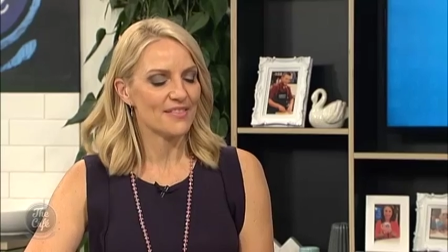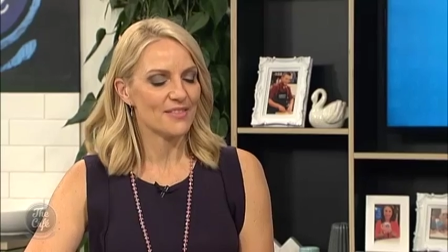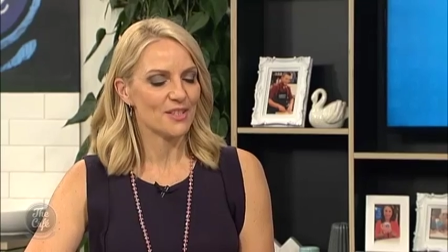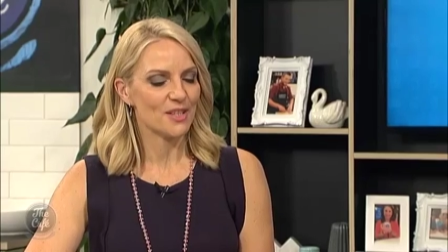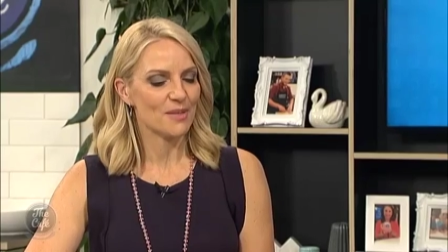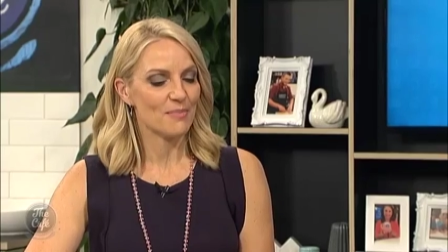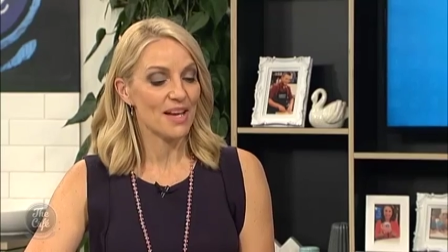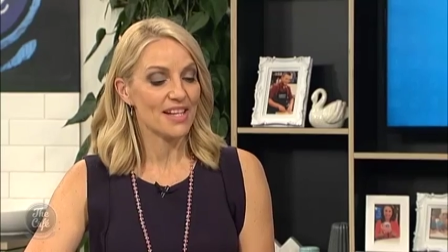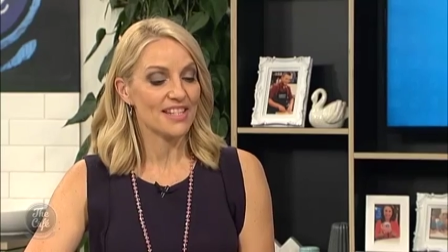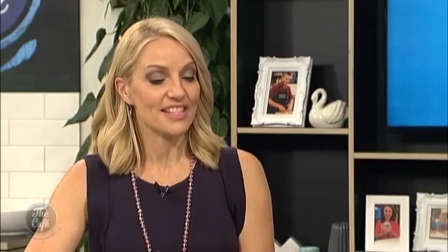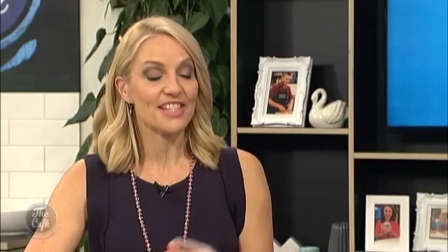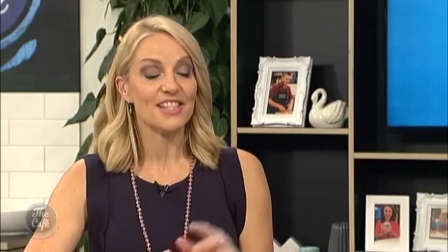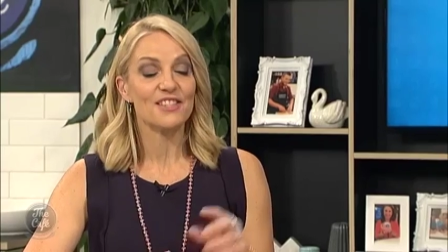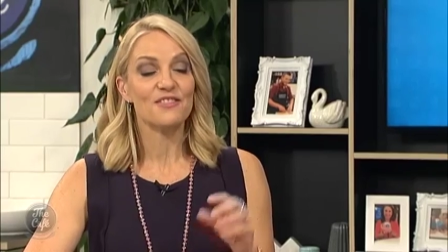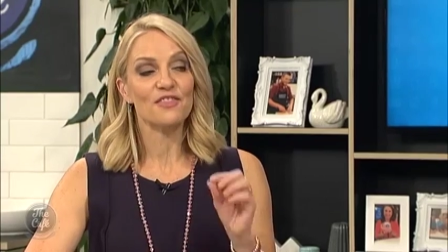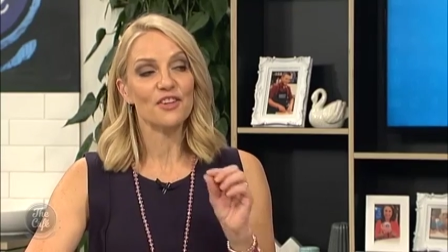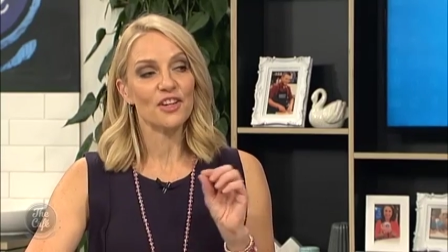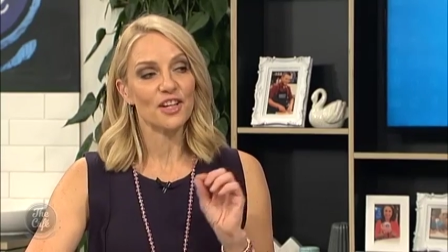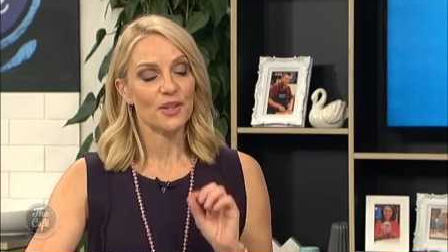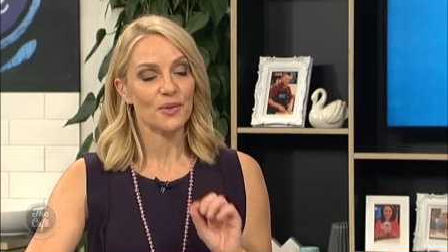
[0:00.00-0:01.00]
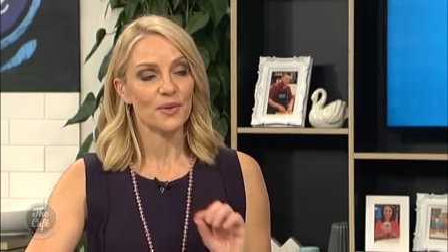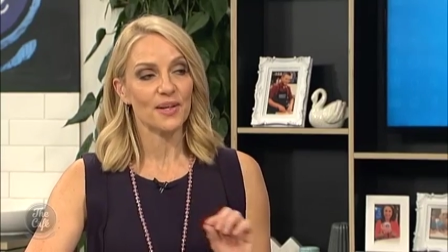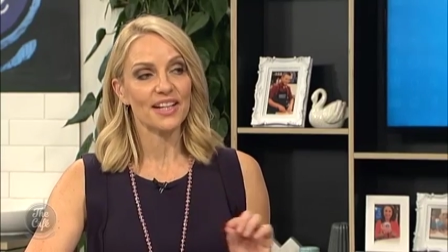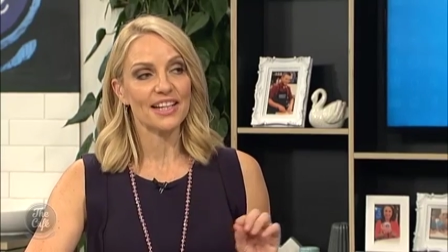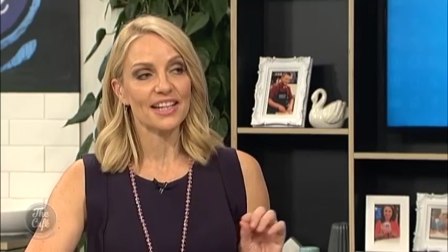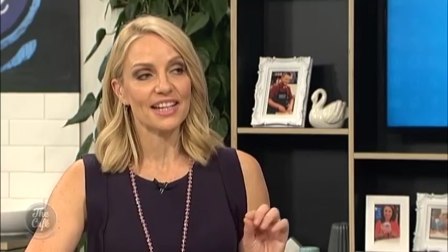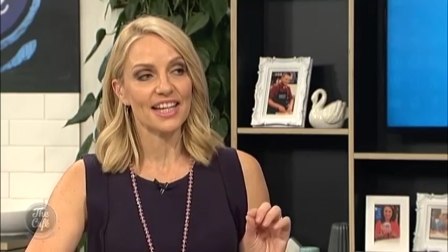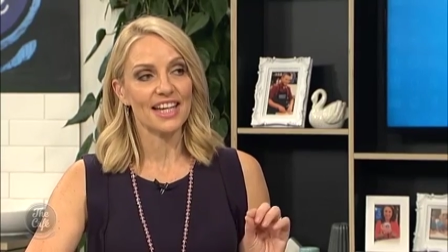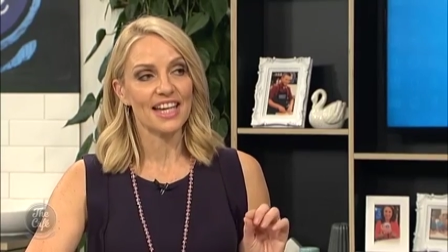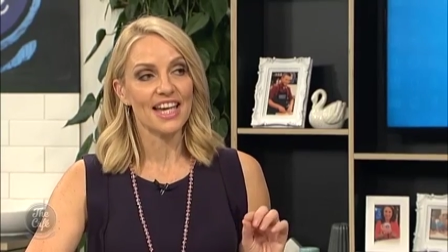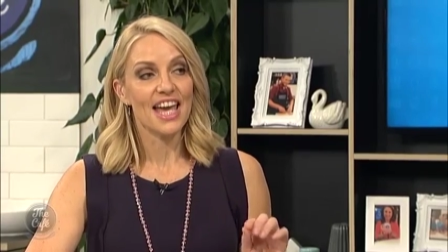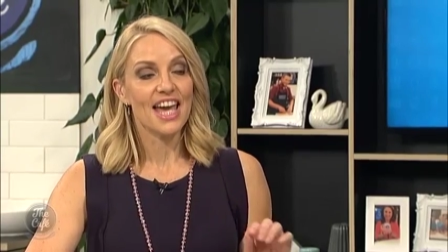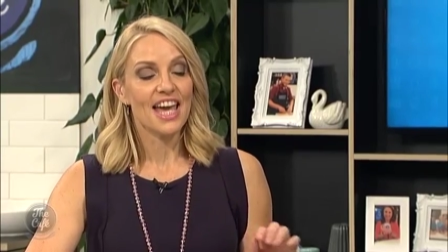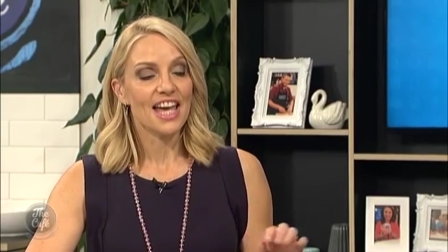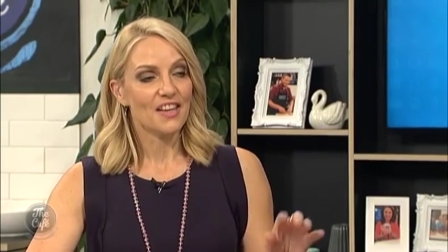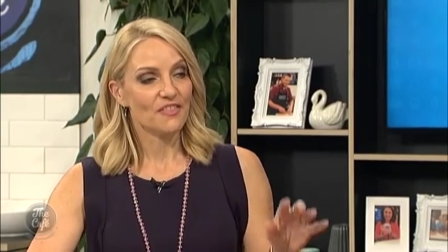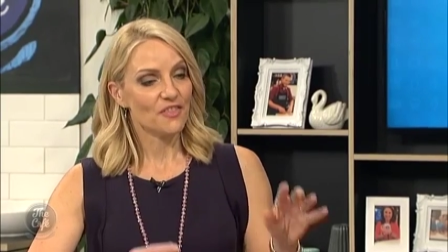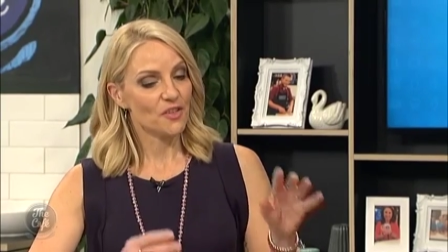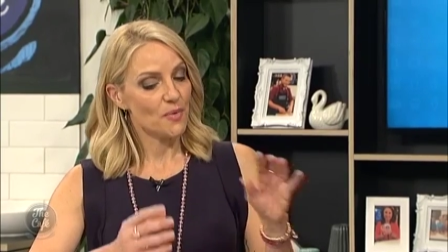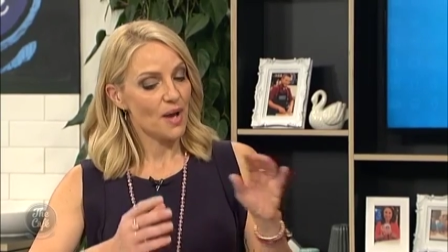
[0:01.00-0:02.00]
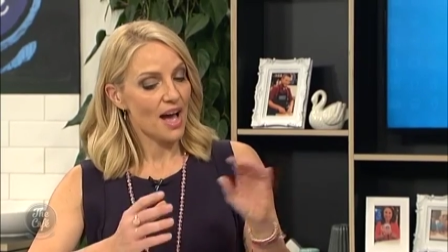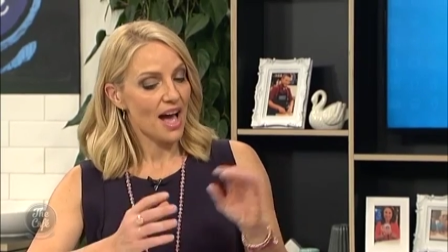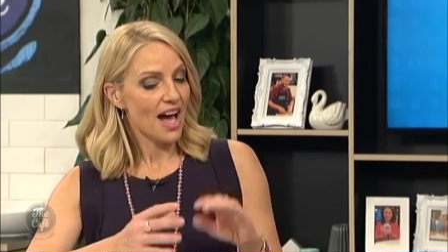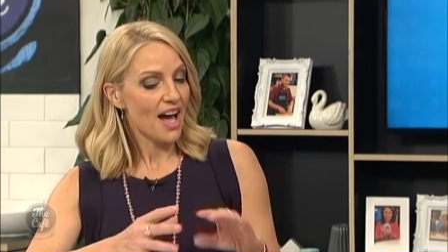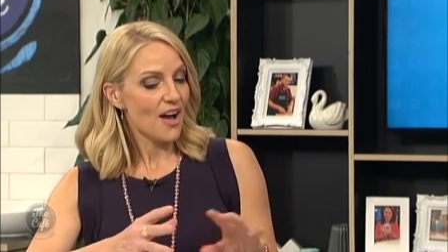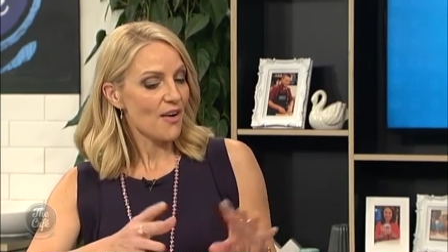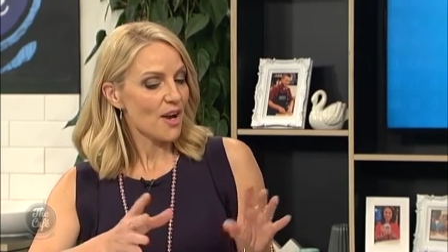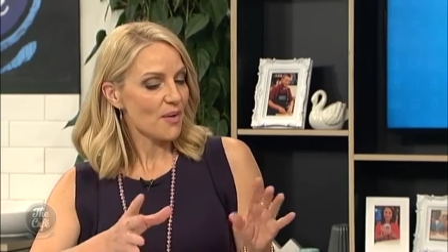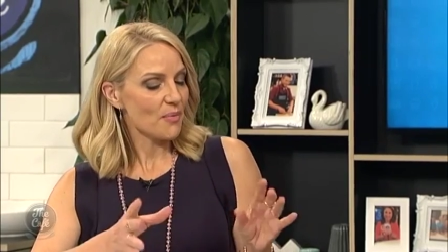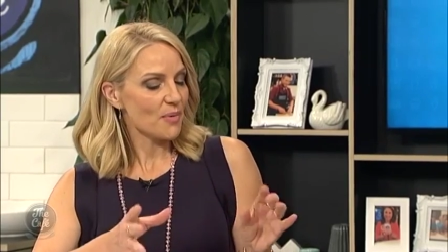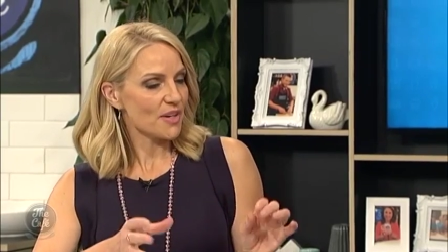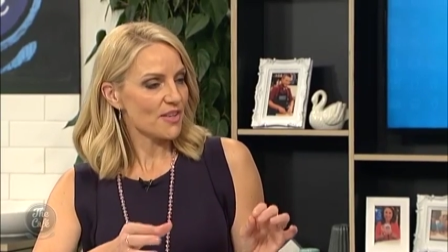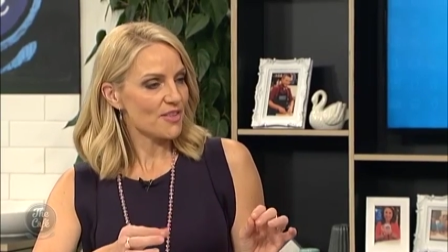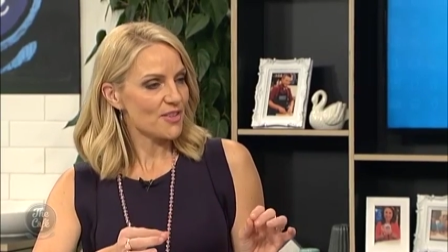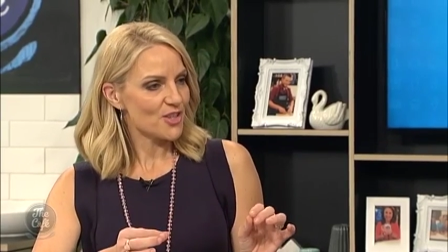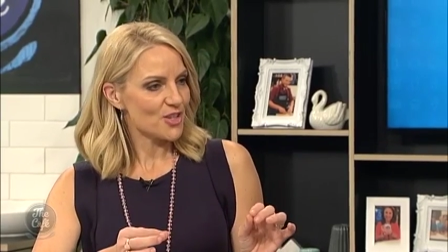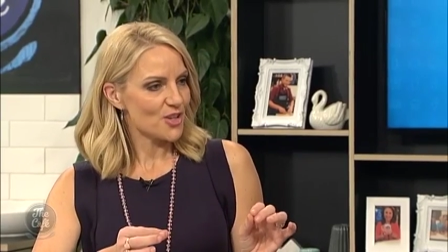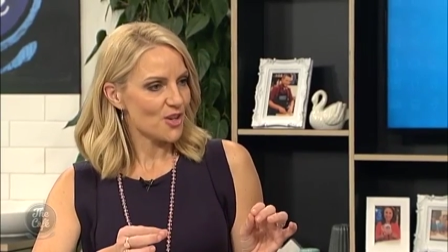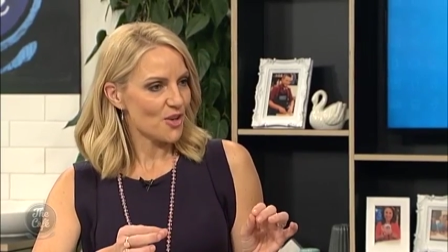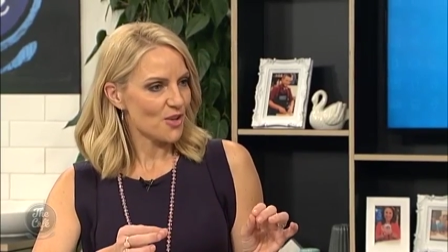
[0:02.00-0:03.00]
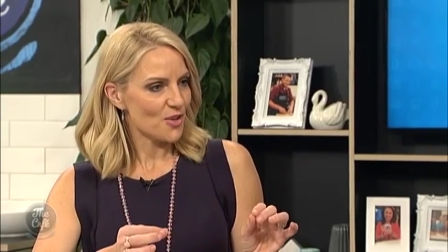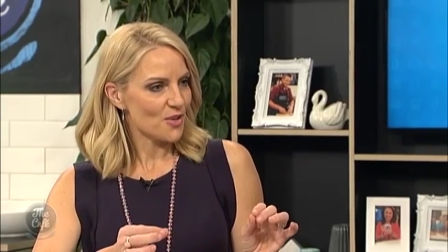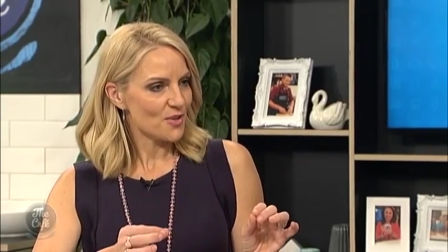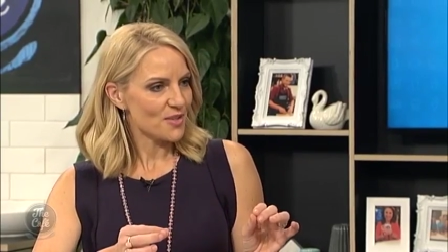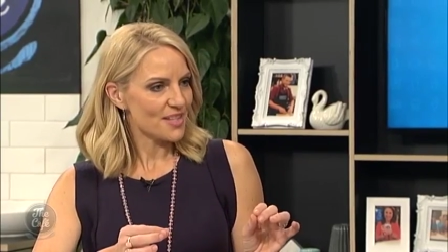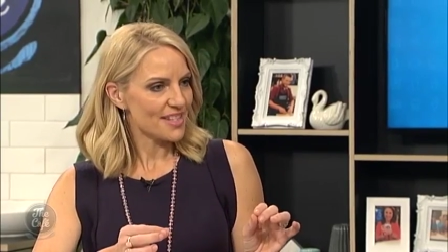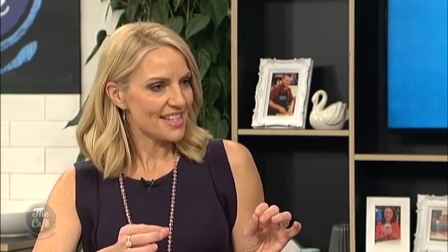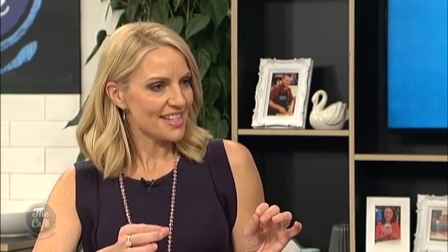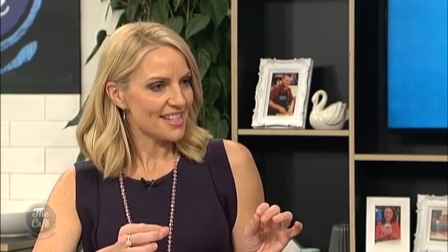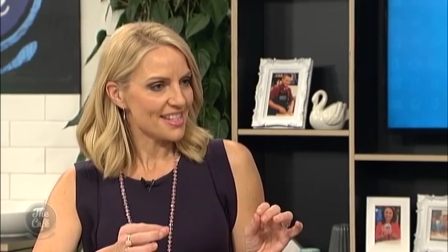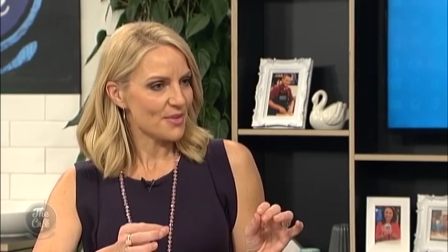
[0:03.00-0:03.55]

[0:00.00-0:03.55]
loves goodie bags. And just very quickly, if you are at one of the shows,